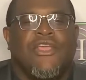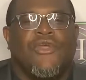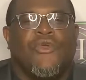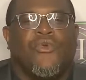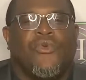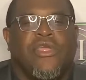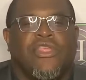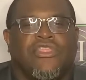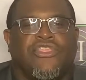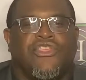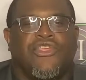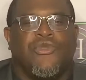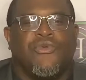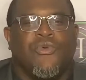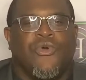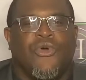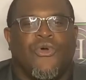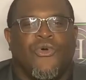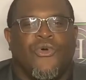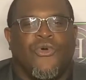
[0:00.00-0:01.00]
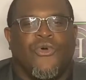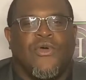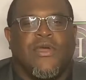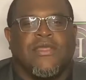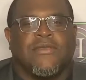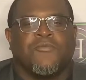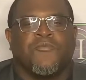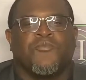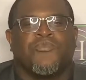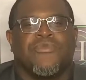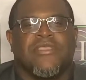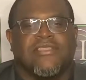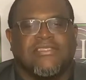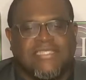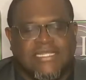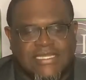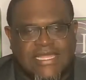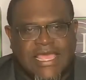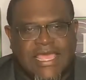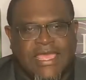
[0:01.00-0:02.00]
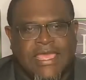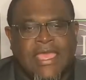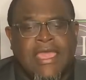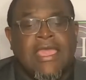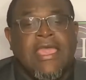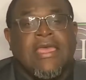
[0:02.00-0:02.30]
with you on today.